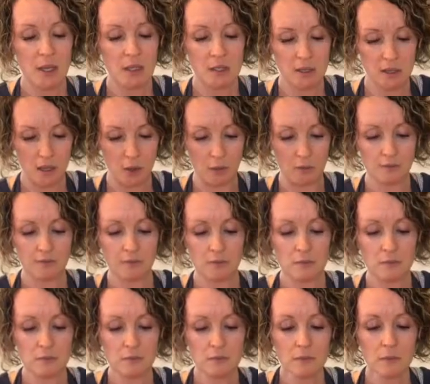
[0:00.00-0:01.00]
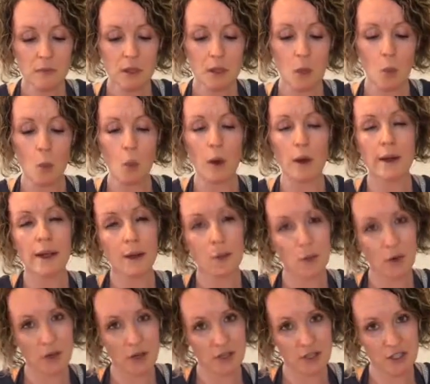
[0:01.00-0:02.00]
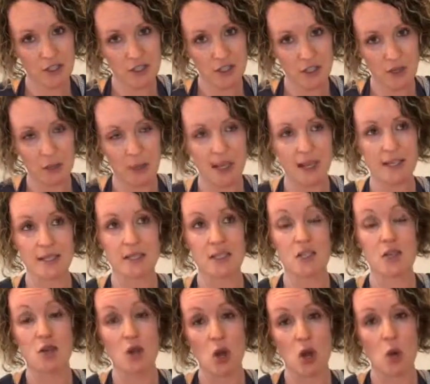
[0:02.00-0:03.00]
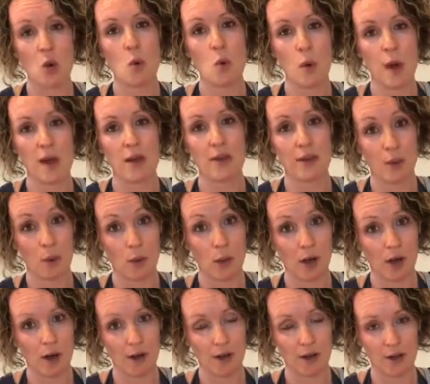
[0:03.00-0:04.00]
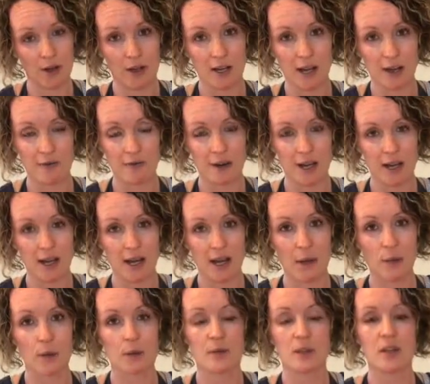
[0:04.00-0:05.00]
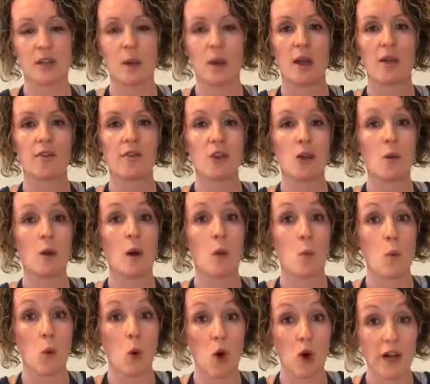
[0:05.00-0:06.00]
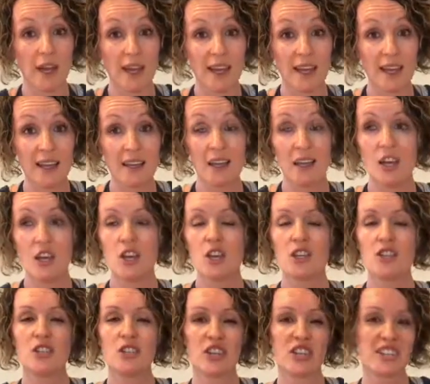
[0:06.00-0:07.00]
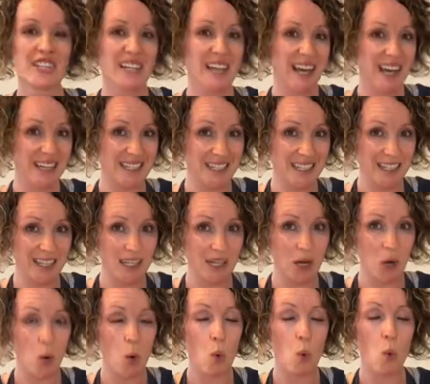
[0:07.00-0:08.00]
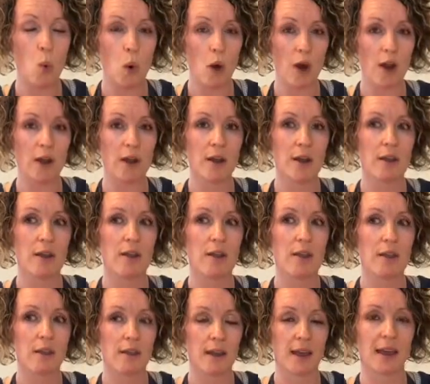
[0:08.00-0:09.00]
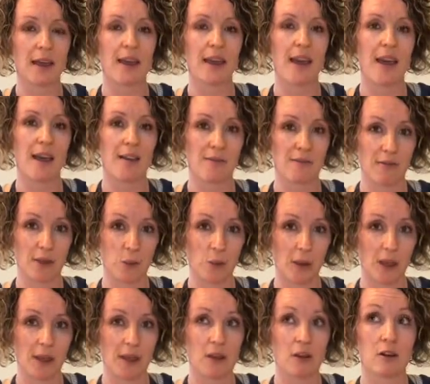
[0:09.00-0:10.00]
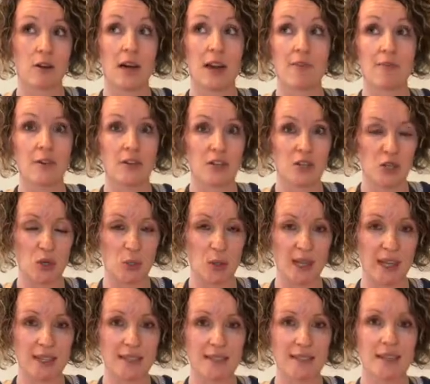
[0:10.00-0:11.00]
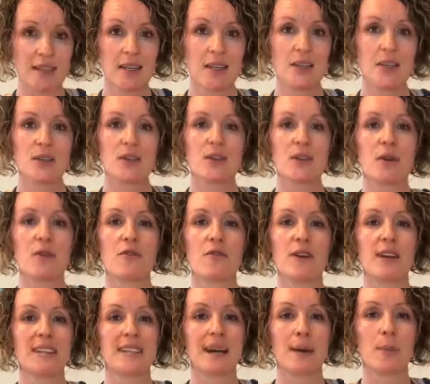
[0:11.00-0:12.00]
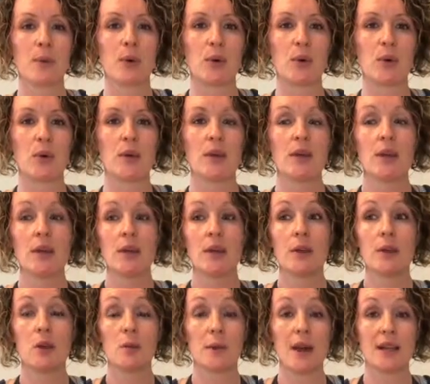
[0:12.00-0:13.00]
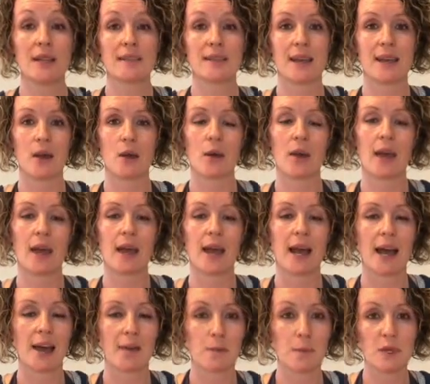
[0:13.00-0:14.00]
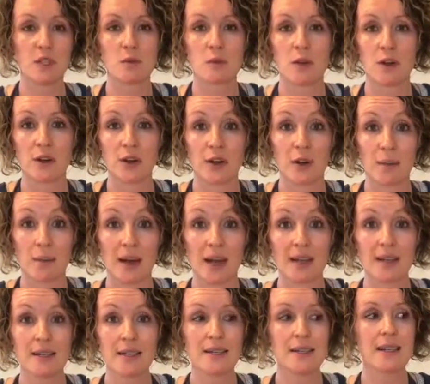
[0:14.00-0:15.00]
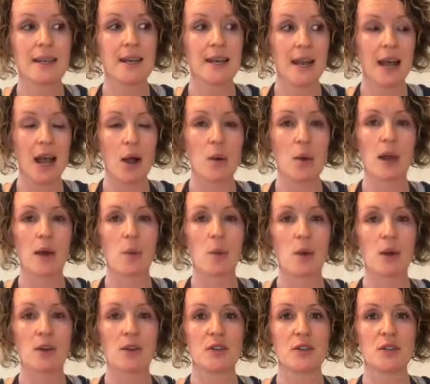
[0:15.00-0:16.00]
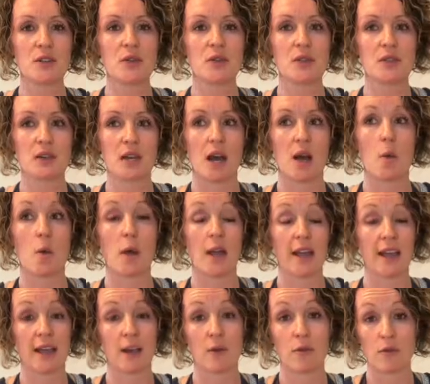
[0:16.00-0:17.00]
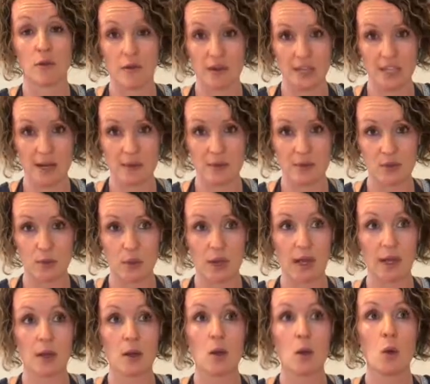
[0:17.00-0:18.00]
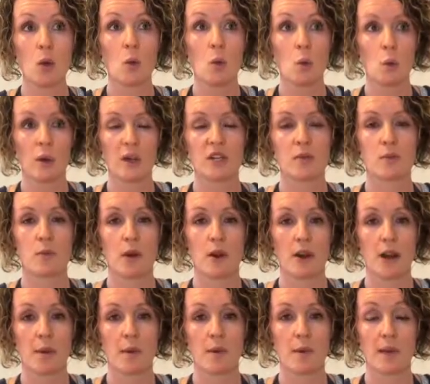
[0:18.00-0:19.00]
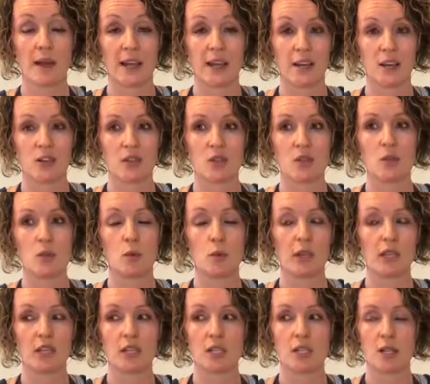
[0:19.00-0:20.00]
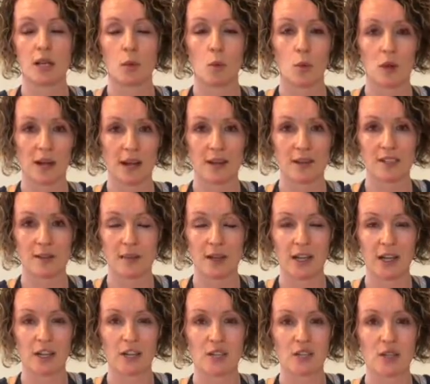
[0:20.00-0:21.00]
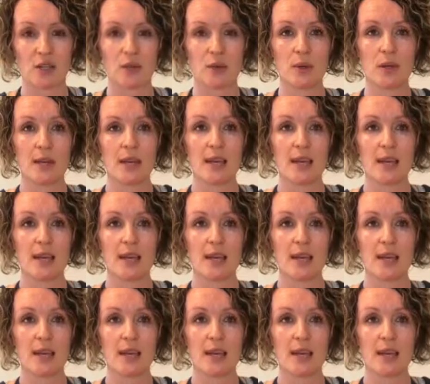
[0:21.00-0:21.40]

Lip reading: So what I want you to do is to know where you are in your life right now. So if you are walking, just add in one thing every week or every 2 weeks. So for example, you might say, okay, I have Beachbody On Demand. Now I want to start working out 3 times a week. Which program am I going to do? Which workouts am I going to do?